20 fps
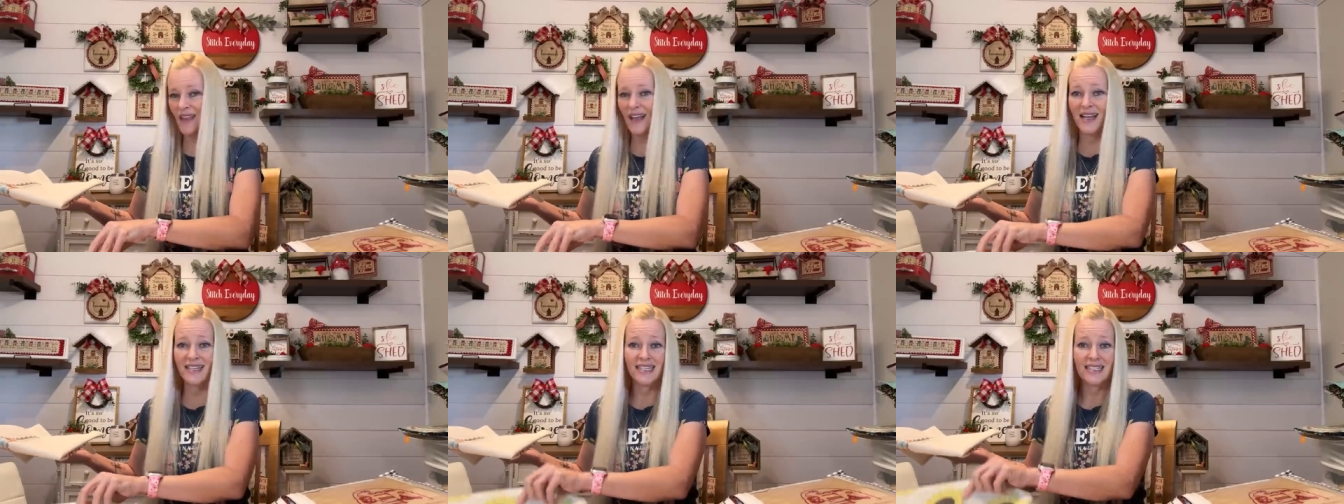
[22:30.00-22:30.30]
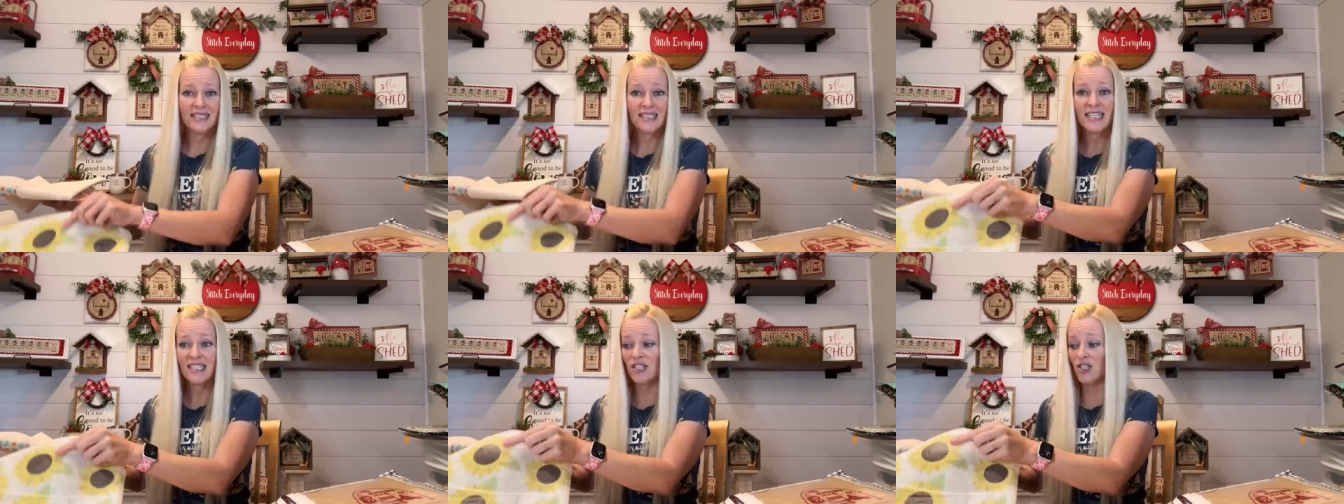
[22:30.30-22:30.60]
I
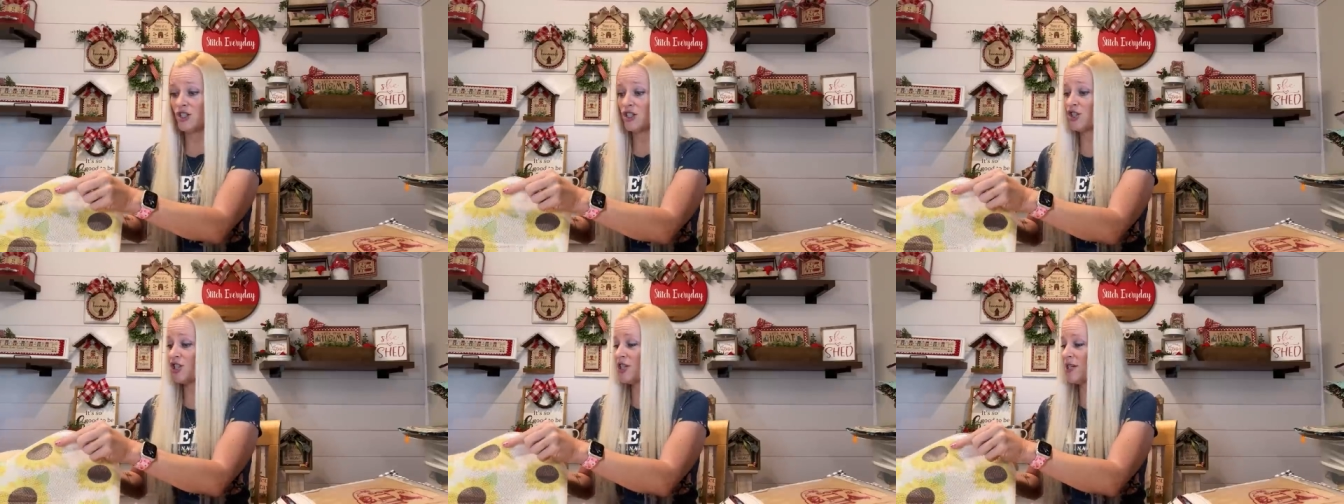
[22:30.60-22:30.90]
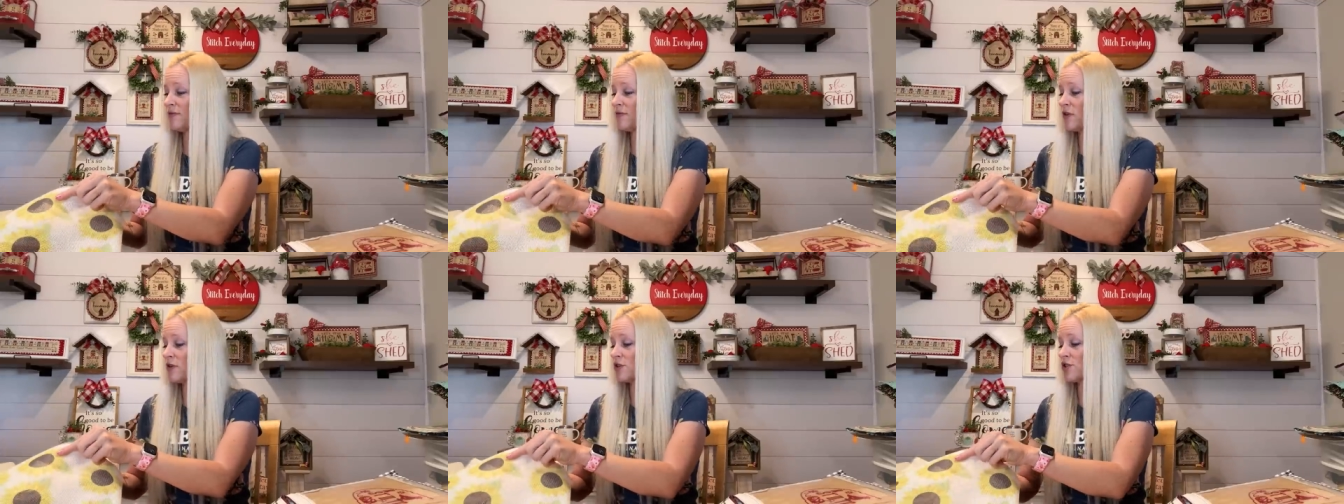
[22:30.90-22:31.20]
didn't get to the
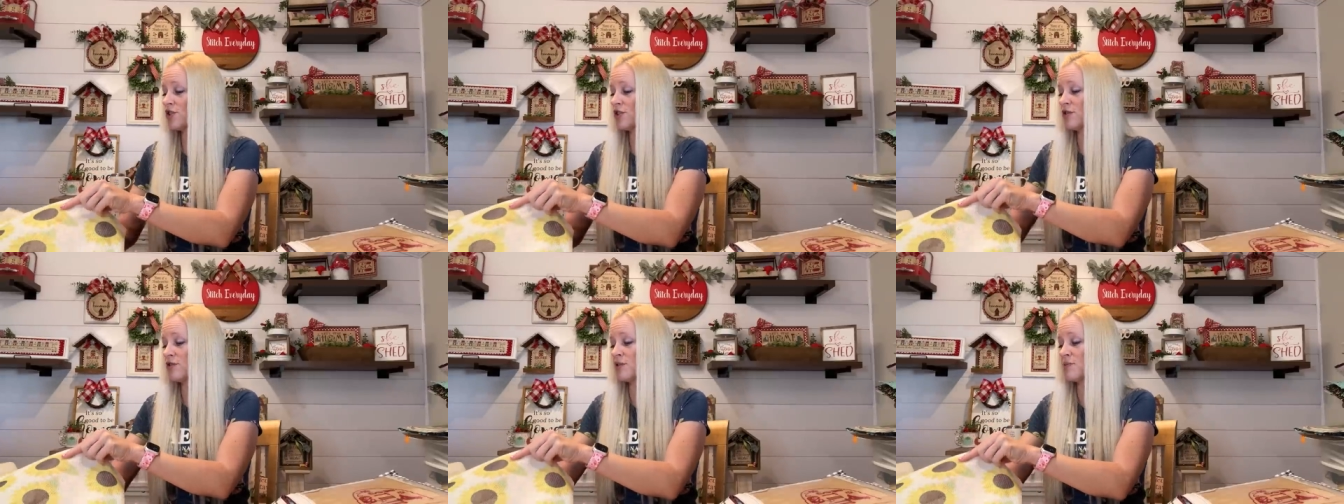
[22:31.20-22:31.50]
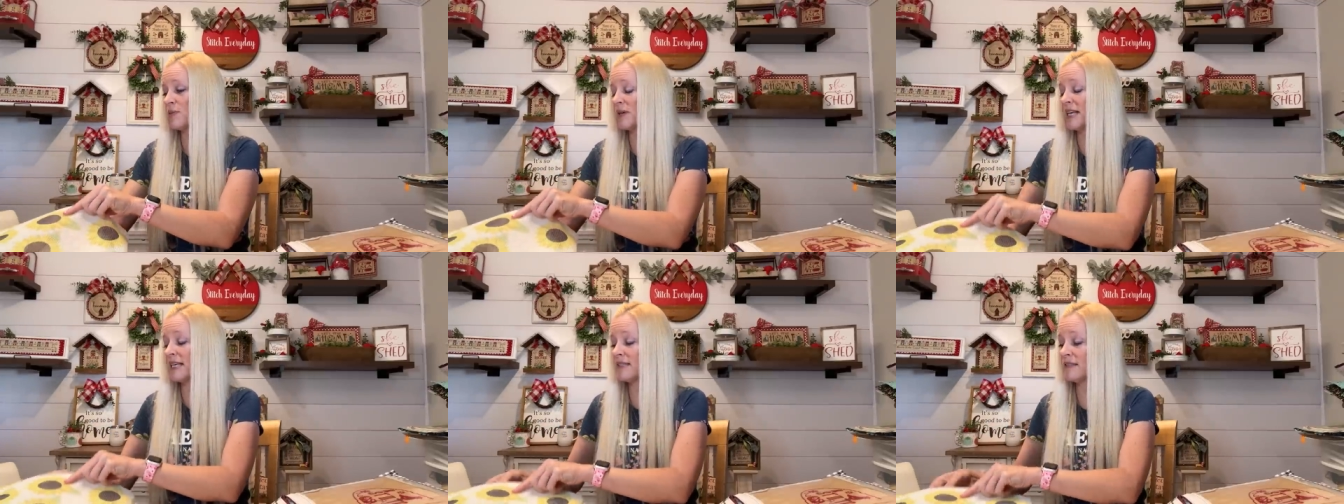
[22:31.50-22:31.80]
sheep virtues,
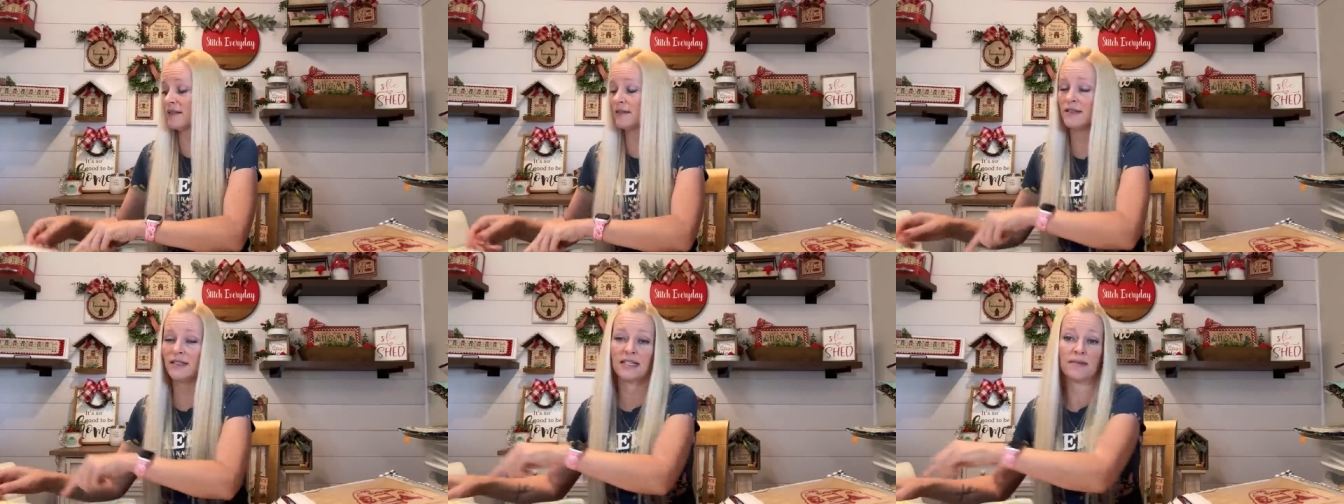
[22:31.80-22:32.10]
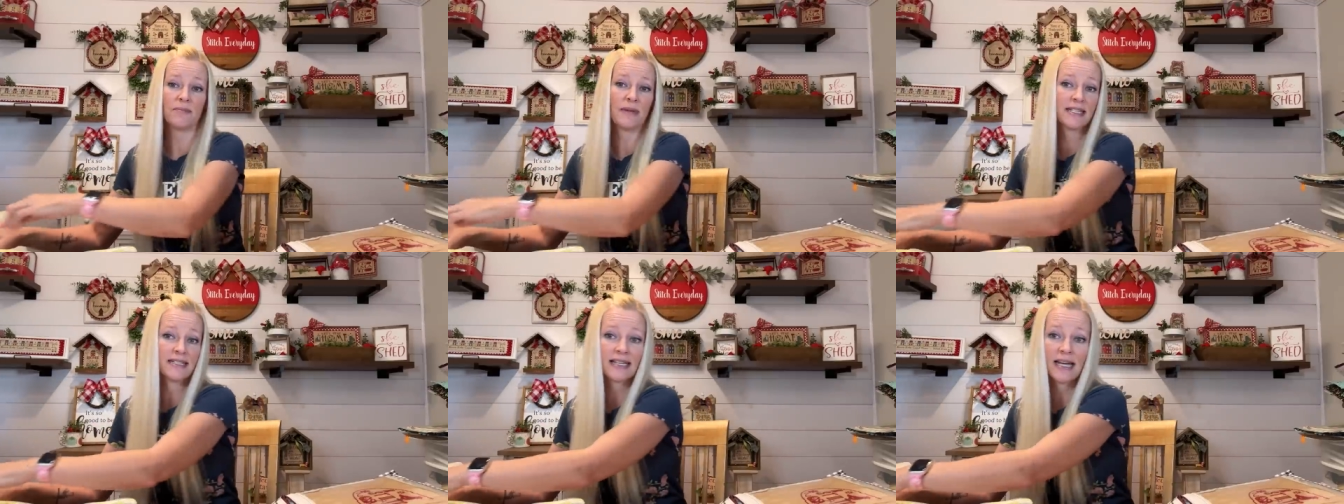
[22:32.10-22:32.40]
but I
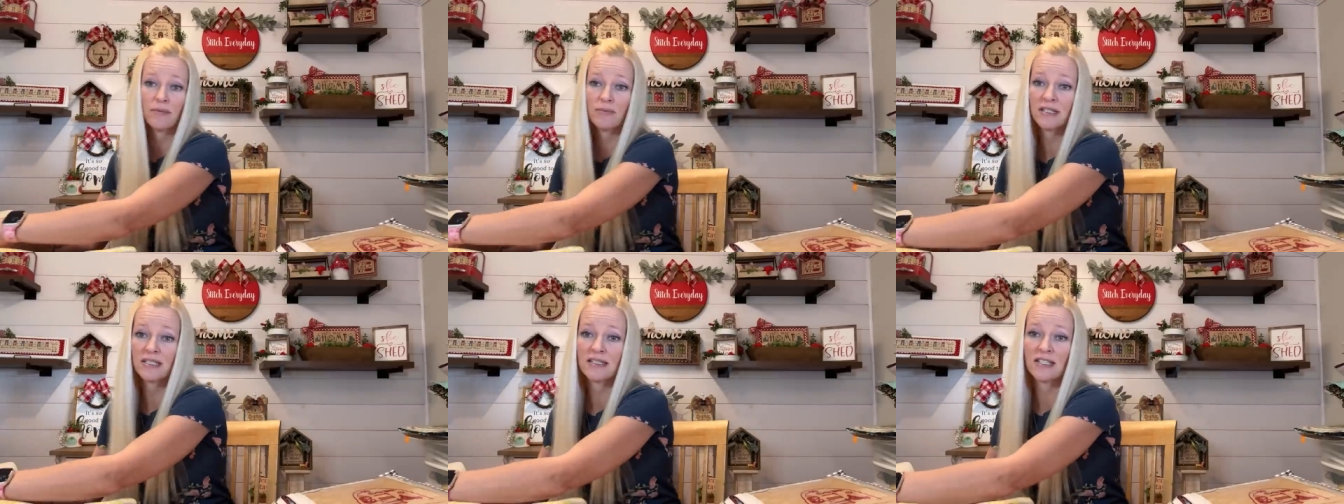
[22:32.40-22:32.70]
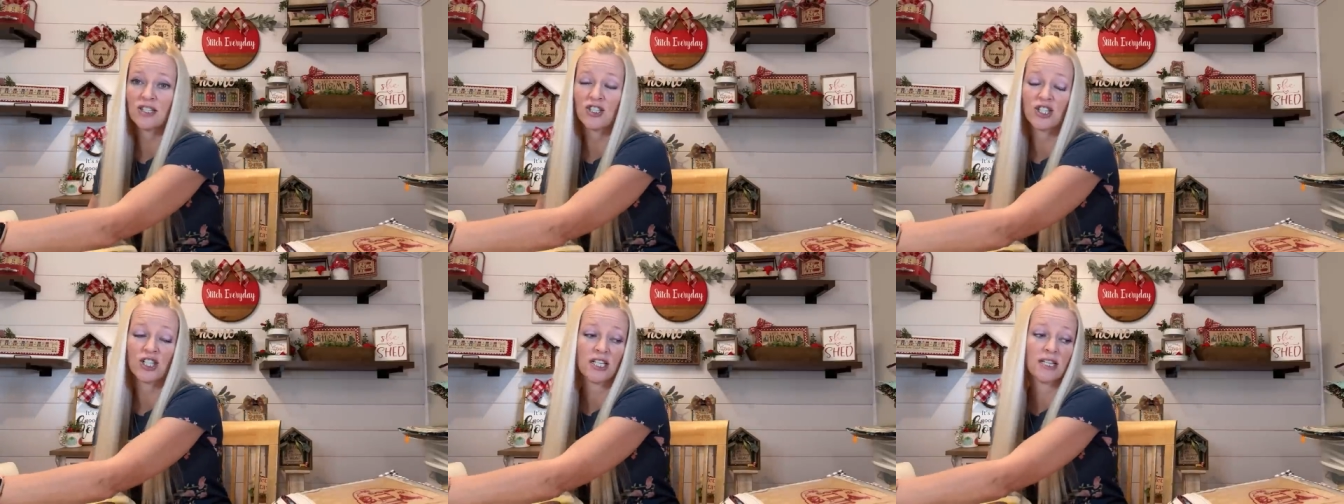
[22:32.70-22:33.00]
did my Sabbath
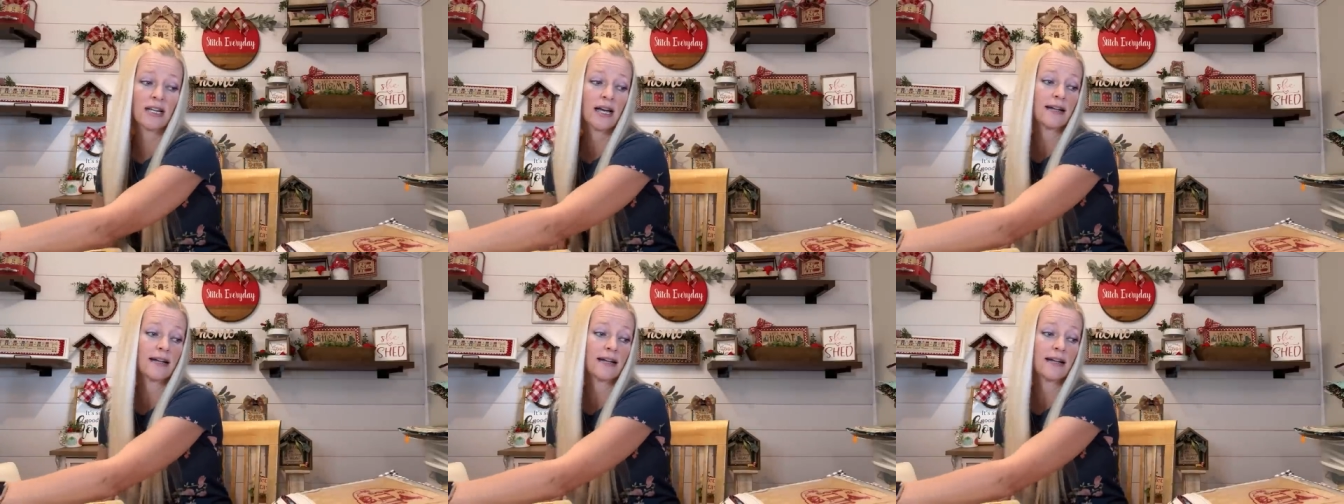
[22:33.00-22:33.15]
stitching.